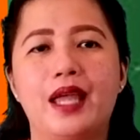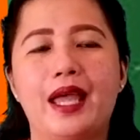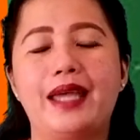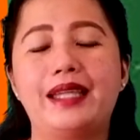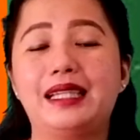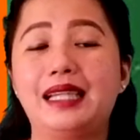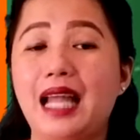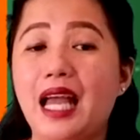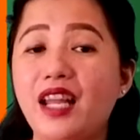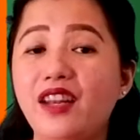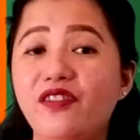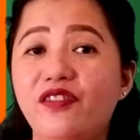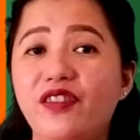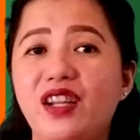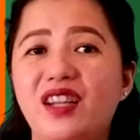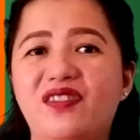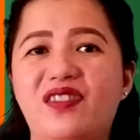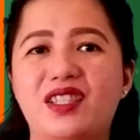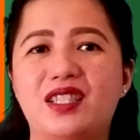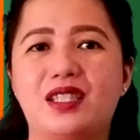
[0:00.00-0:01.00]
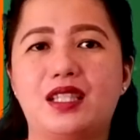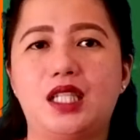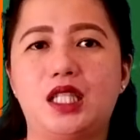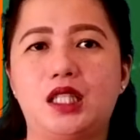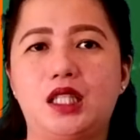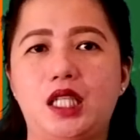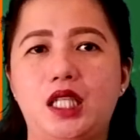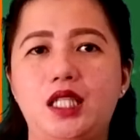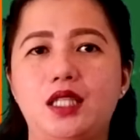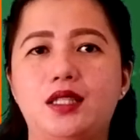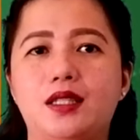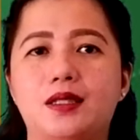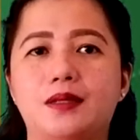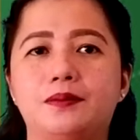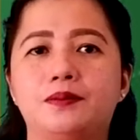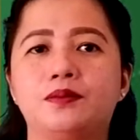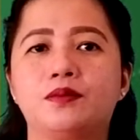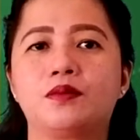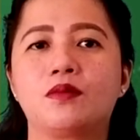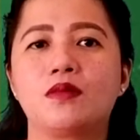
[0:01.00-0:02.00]
and landfill facilities
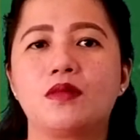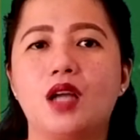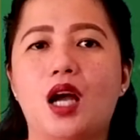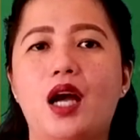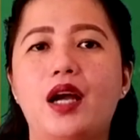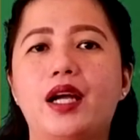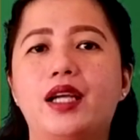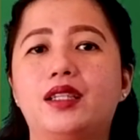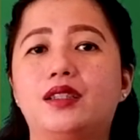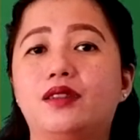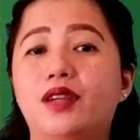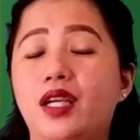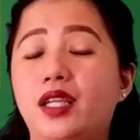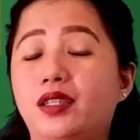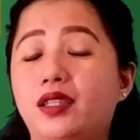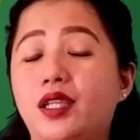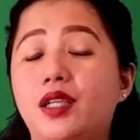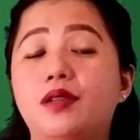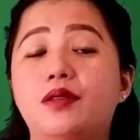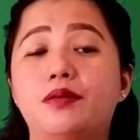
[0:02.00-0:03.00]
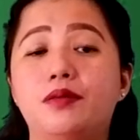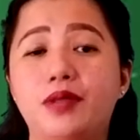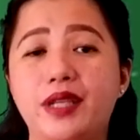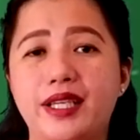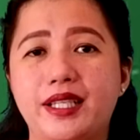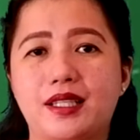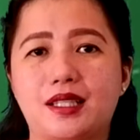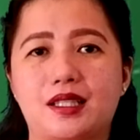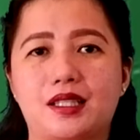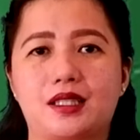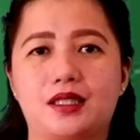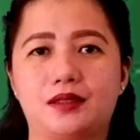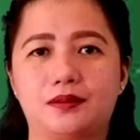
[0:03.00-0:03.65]
are at greater risk.